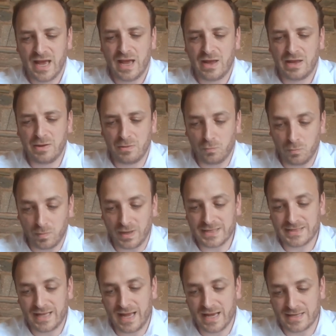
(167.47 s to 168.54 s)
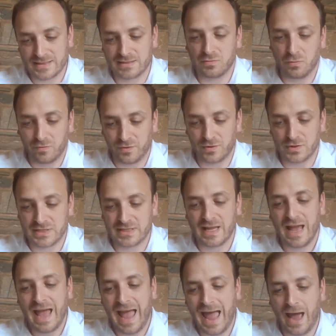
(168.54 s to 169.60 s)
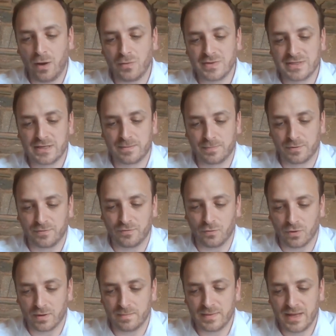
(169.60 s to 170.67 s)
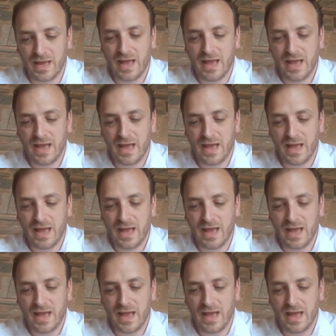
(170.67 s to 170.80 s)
He must ask first, how is it performed?